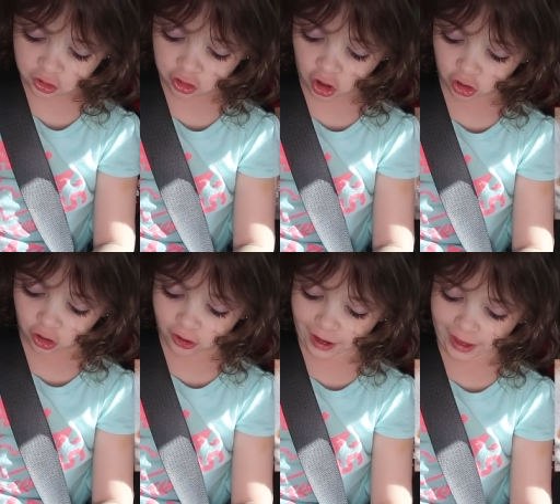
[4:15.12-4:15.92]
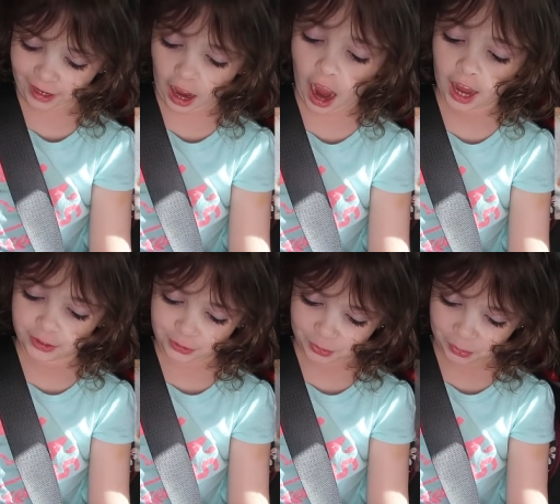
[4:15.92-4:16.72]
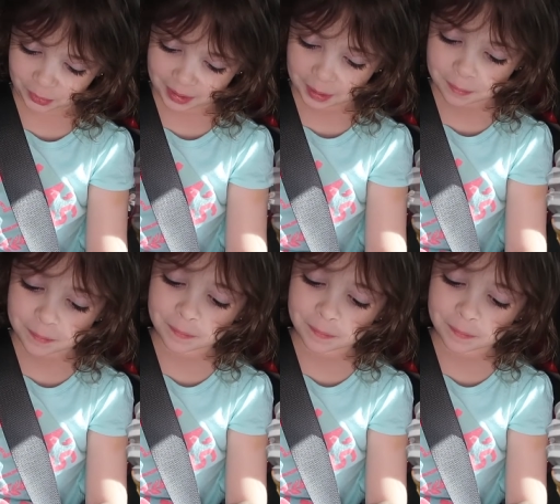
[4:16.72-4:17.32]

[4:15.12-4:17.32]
sugar, and ice cream.